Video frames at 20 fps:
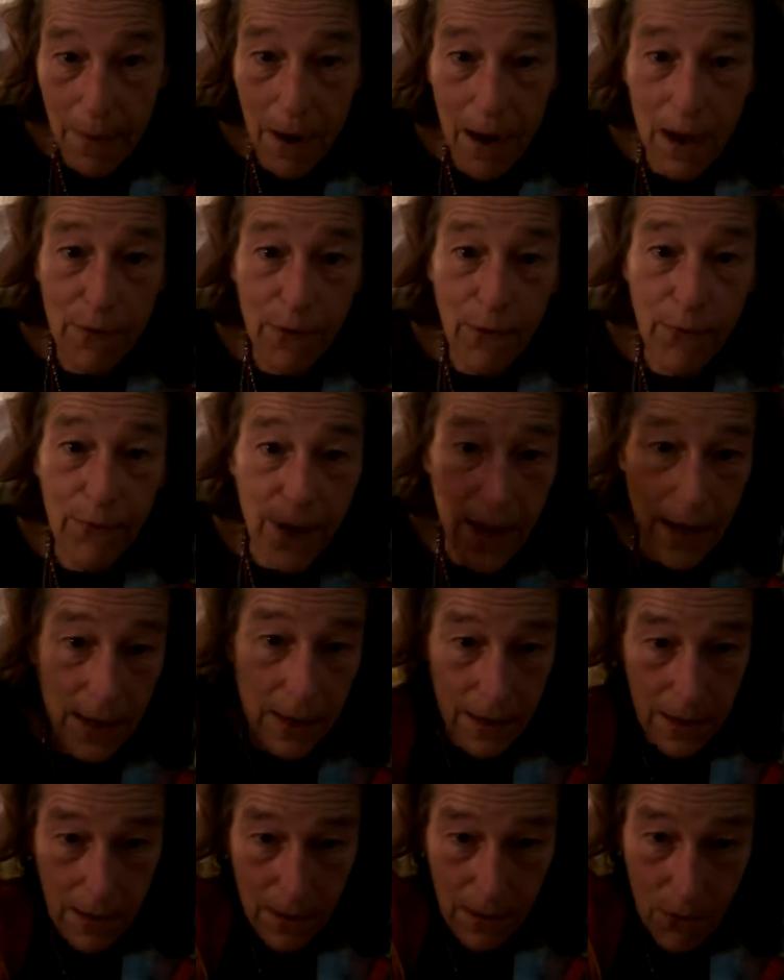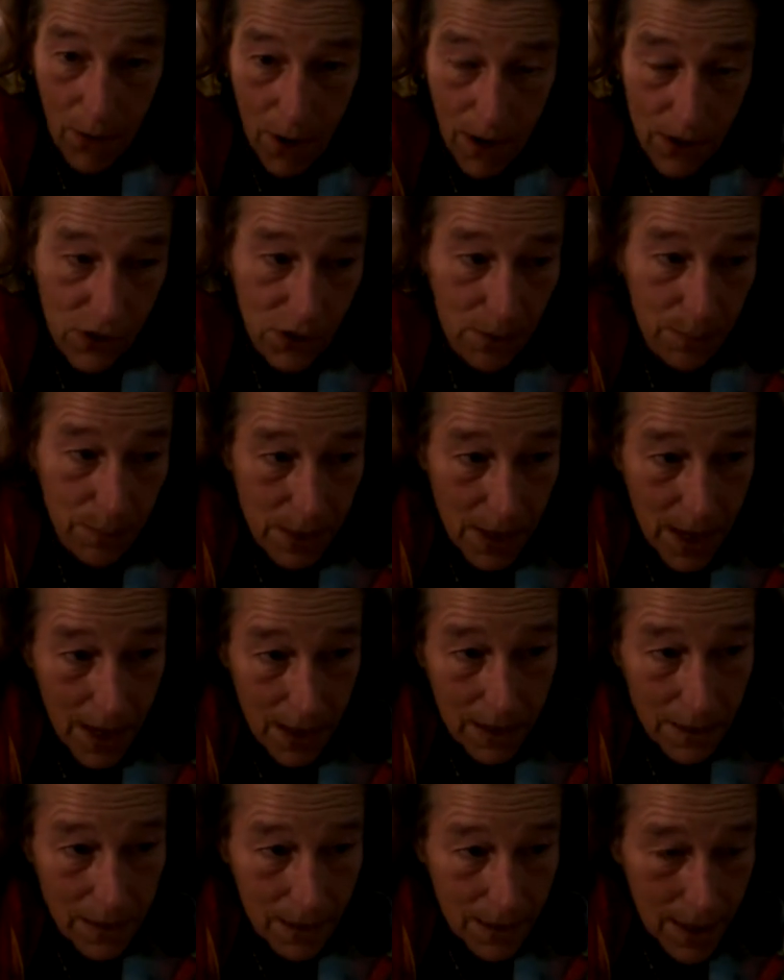I have a fun question
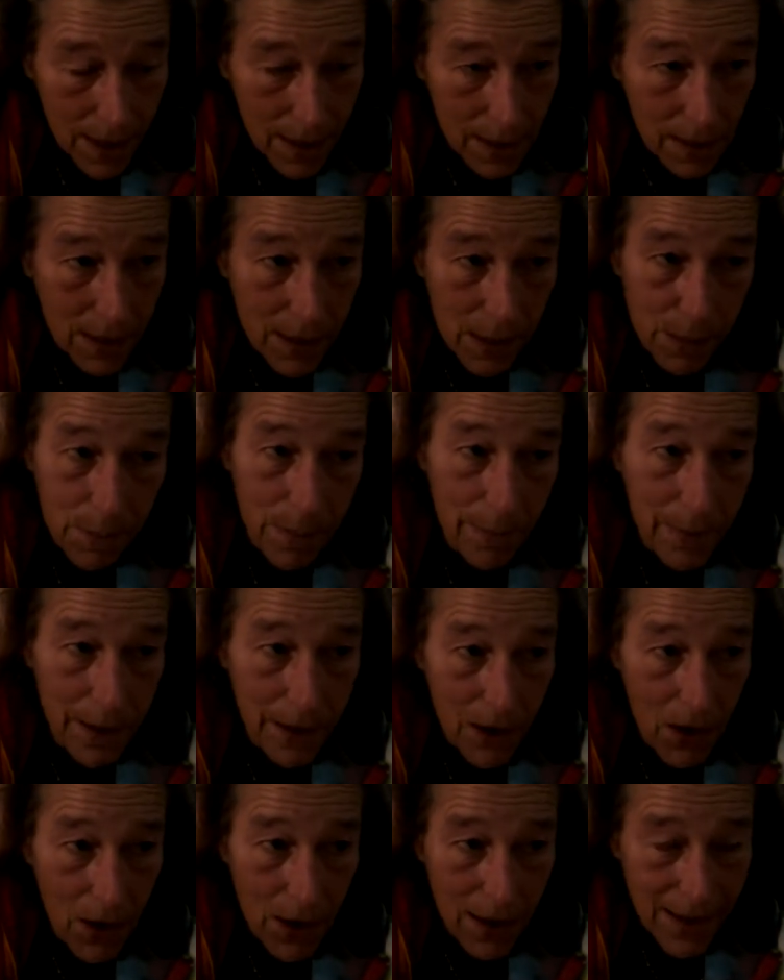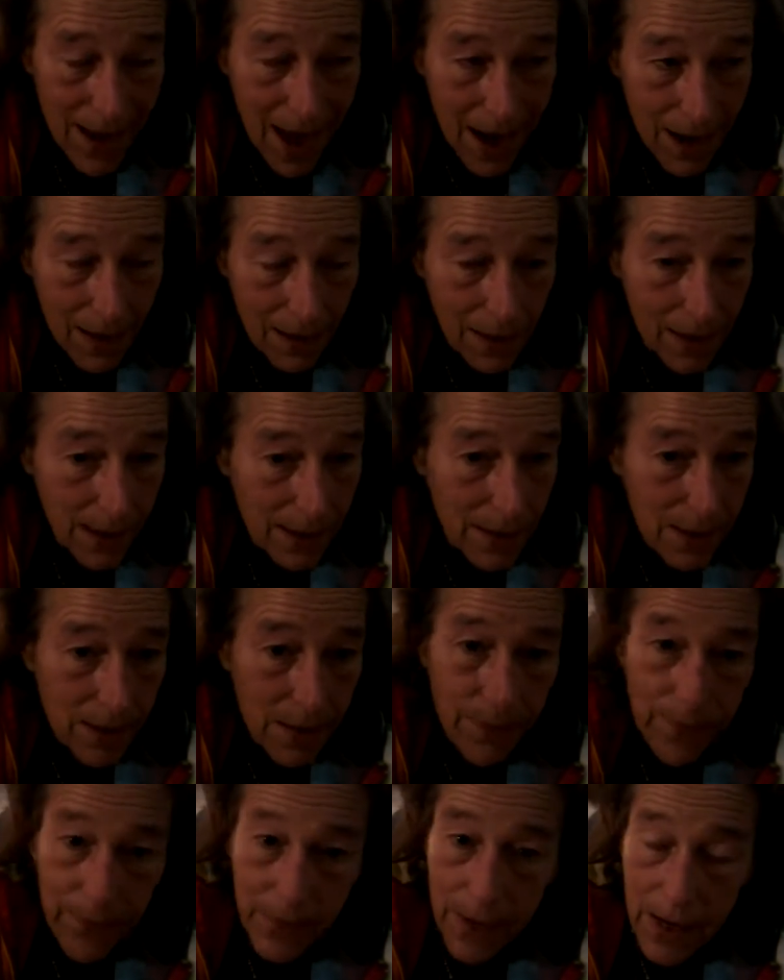pertaining to Nicholas, but my God, Nicholas,
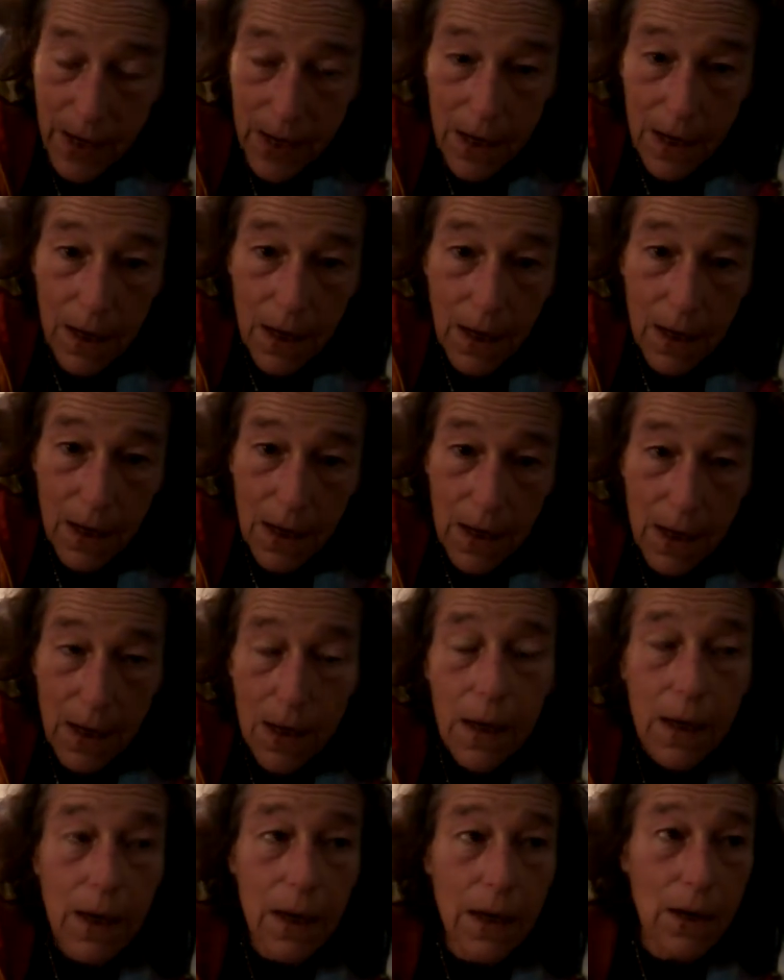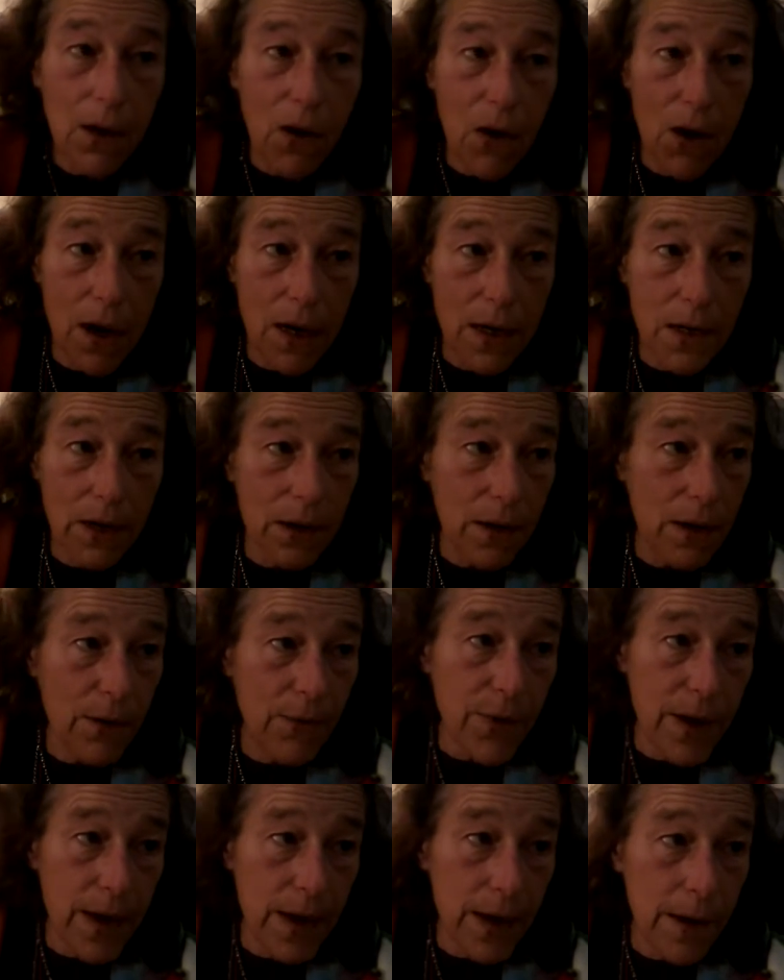in honor
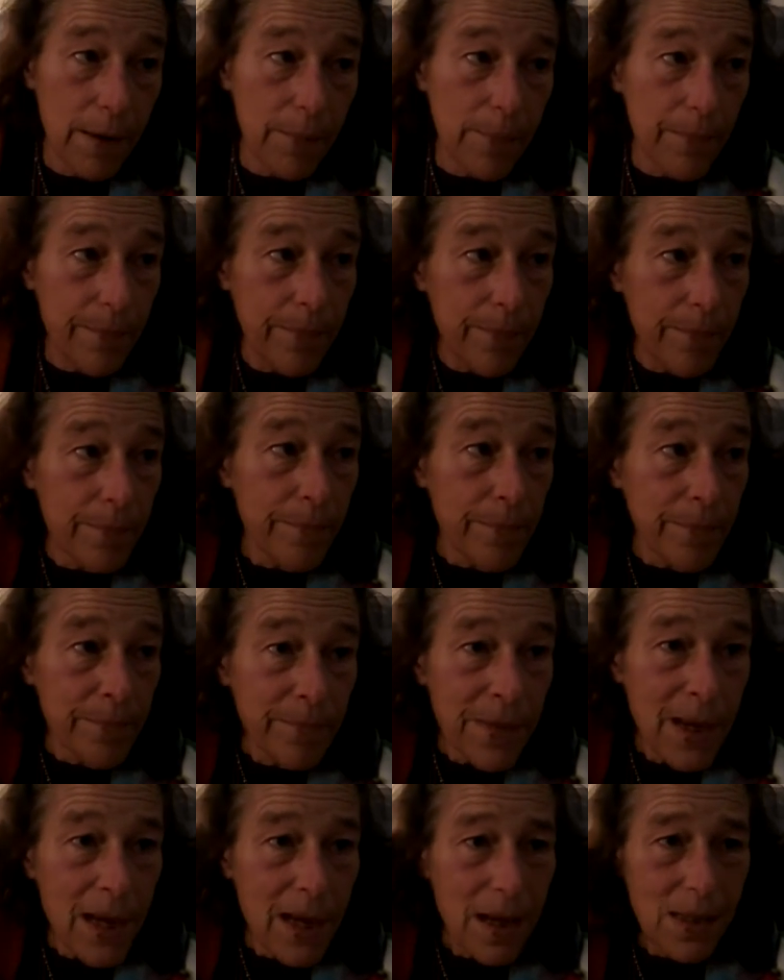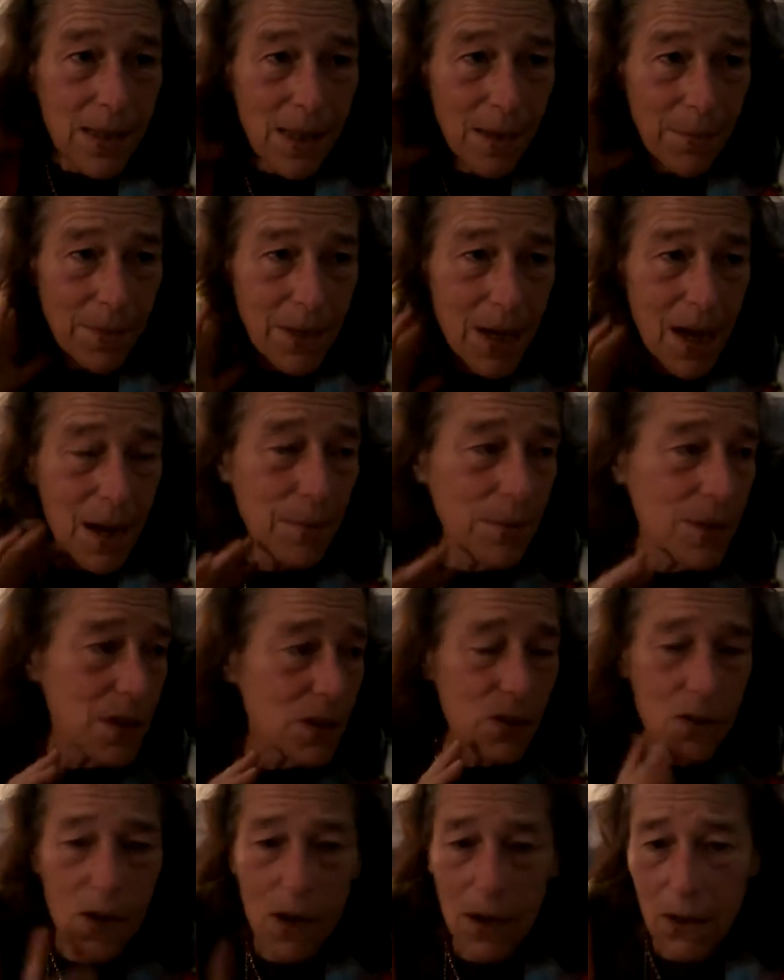of him, sometimes
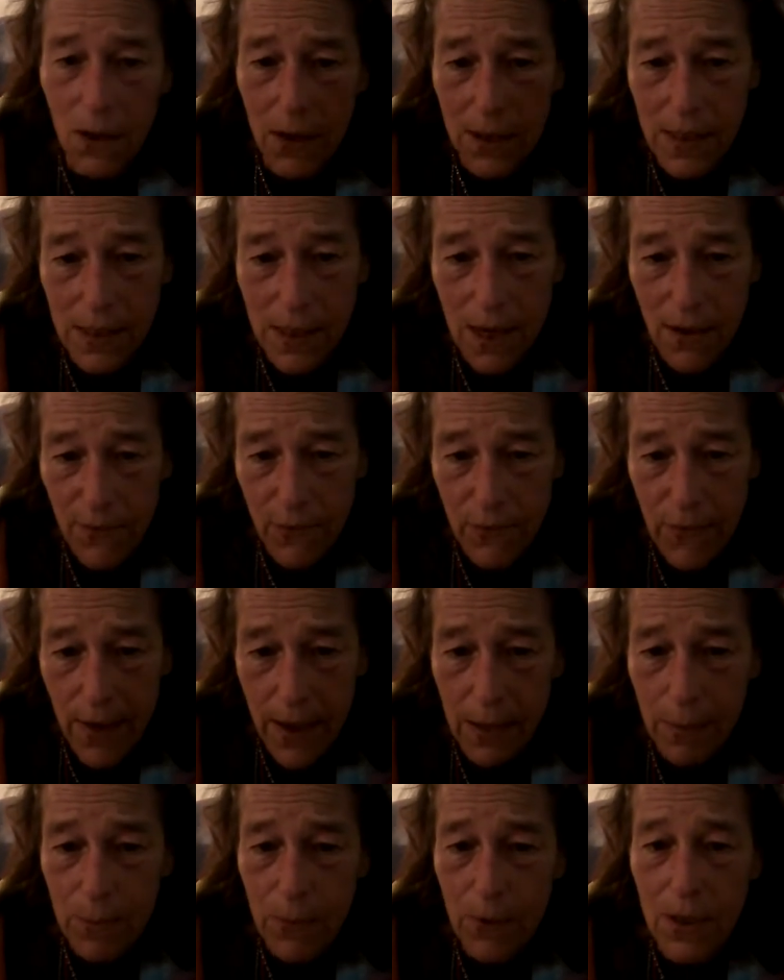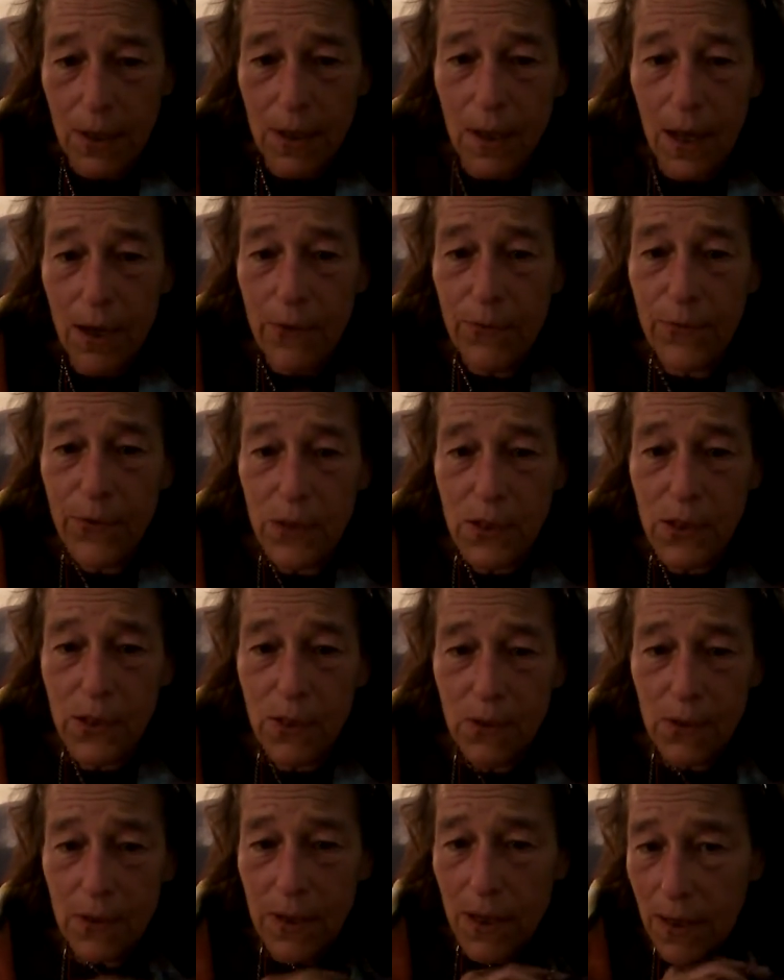there's not a lot of stuff available online for a
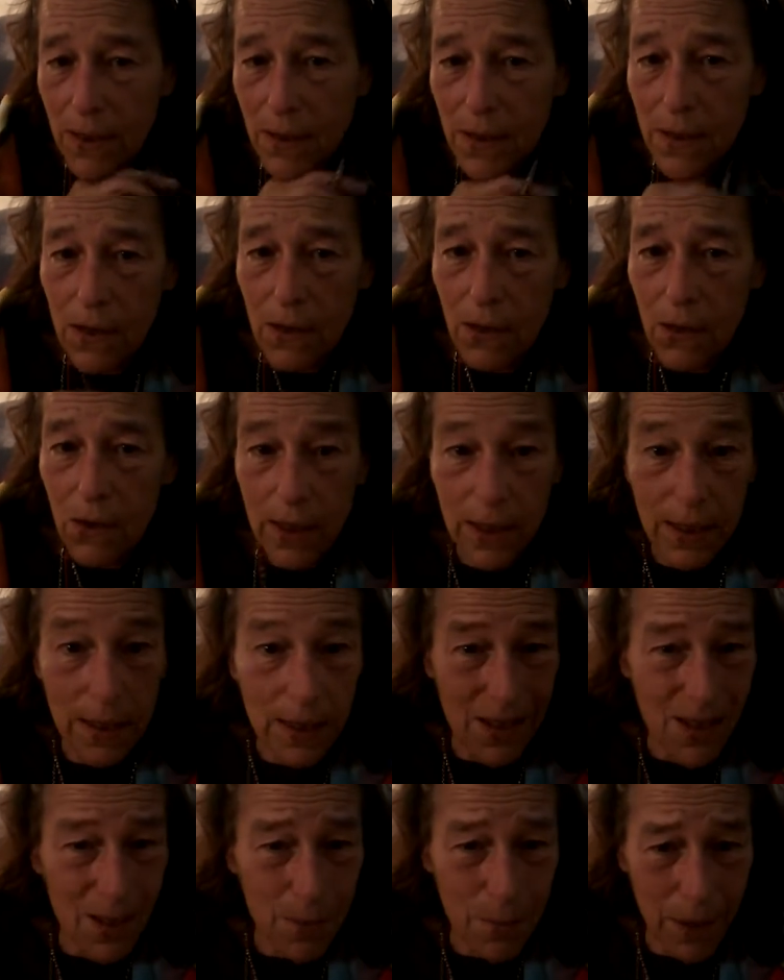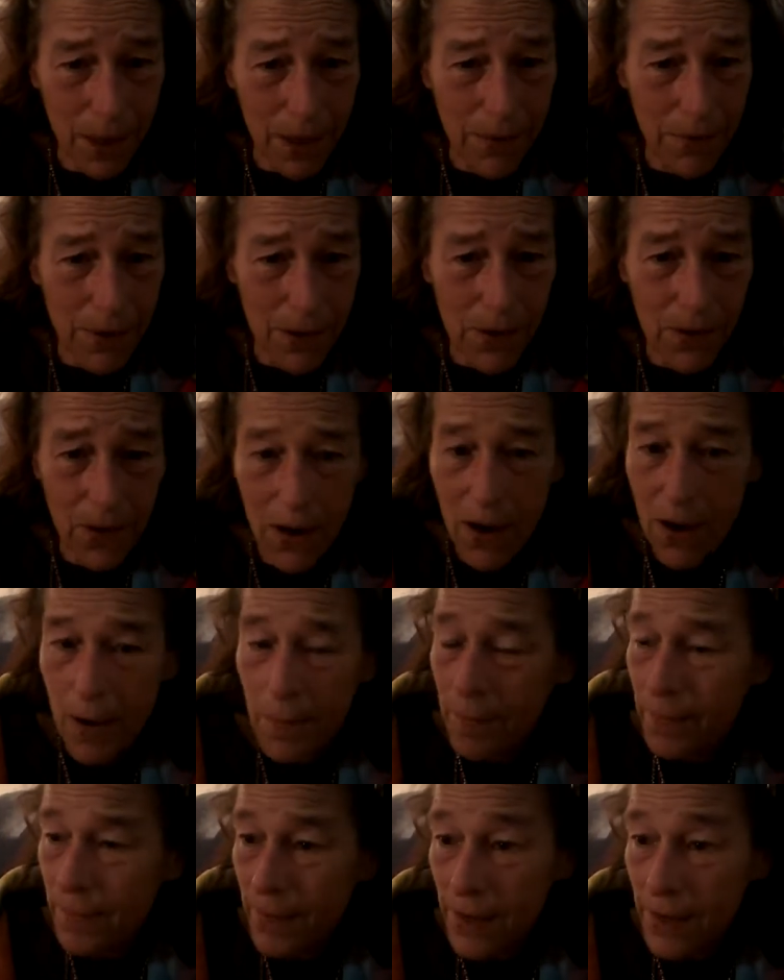certain thing that you're looking into, believe it or not.